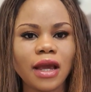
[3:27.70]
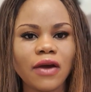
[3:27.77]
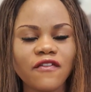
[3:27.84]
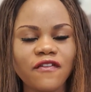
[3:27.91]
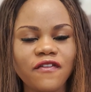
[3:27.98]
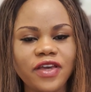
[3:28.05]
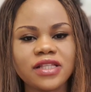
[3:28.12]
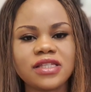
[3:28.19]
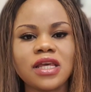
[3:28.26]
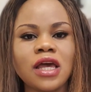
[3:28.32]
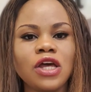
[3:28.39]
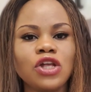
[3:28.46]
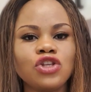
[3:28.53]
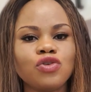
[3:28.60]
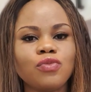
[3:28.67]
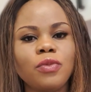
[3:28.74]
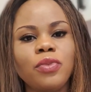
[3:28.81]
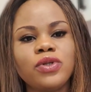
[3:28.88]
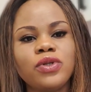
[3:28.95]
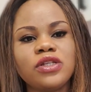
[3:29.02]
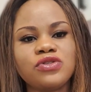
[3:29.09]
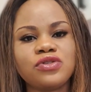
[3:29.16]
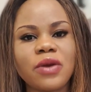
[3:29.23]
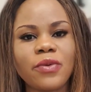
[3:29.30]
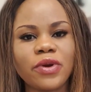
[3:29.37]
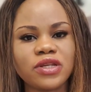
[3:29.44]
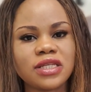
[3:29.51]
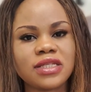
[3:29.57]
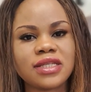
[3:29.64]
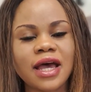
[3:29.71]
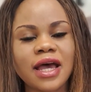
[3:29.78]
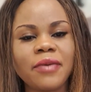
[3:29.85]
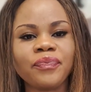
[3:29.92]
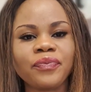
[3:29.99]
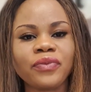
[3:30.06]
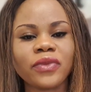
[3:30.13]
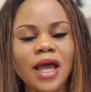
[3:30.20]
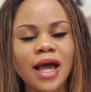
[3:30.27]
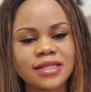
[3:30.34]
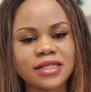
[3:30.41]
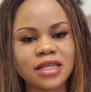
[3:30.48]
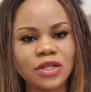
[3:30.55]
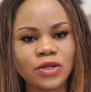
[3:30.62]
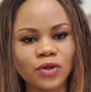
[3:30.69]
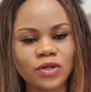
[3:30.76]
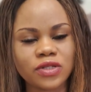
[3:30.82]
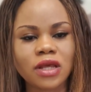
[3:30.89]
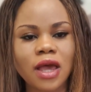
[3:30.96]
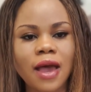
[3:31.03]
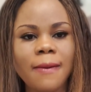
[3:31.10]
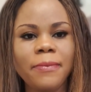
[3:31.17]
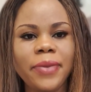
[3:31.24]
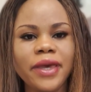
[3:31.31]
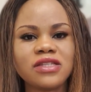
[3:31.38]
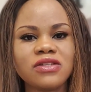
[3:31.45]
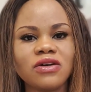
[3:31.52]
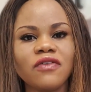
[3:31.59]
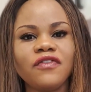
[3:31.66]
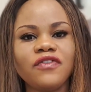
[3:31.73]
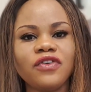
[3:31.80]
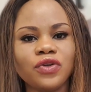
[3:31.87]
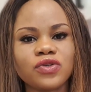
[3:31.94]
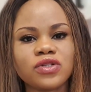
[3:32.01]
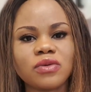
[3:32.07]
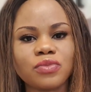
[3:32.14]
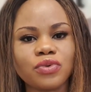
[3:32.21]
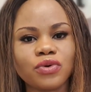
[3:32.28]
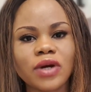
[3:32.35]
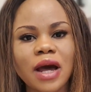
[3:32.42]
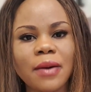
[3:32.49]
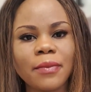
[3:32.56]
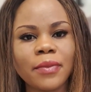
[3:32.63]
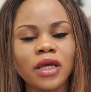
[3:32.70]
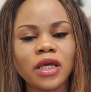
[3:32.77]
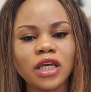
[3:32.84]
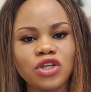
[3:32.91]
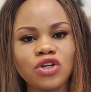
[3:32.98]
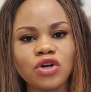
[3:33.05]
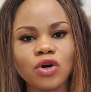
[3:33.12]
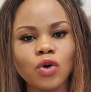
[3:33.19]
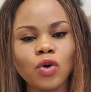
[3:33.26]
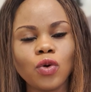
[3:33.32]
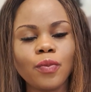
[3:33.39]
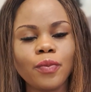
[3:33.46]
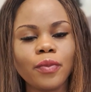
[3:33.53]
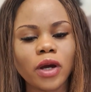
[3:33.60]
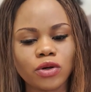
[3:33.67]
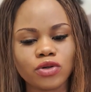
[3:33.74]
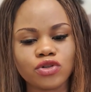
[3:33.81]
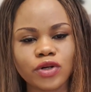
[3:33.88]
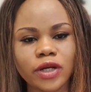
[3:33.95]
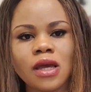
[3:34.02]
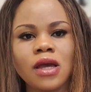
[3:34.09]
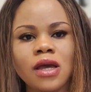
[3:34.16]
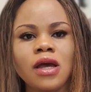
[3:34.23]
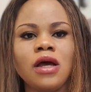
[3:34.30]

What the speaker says: fit to be put into their register as a nurse based off your nursing program in your home country.